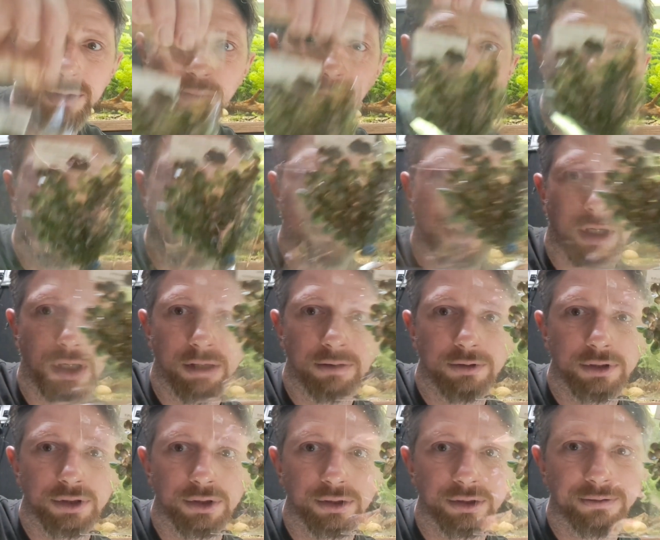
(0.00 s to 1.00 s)
is what Rotala
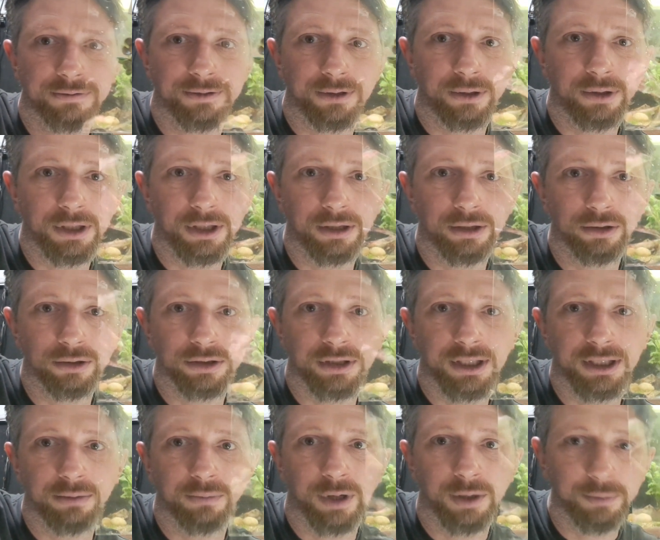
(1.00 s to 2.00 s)
Rotundafolia looks
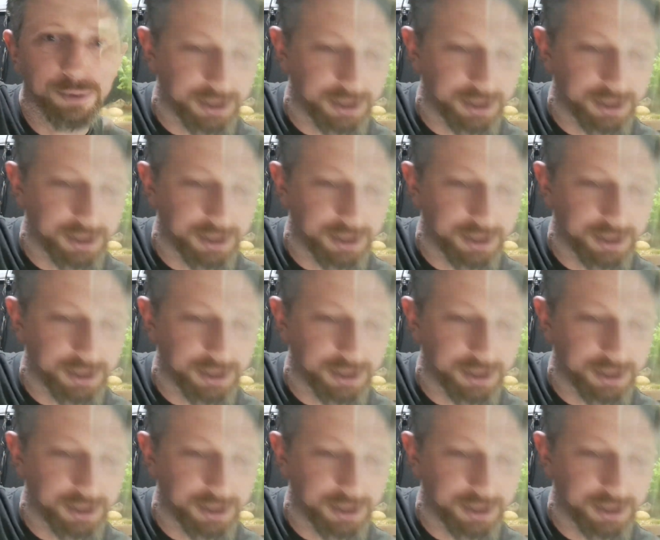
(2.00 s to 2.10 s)
like when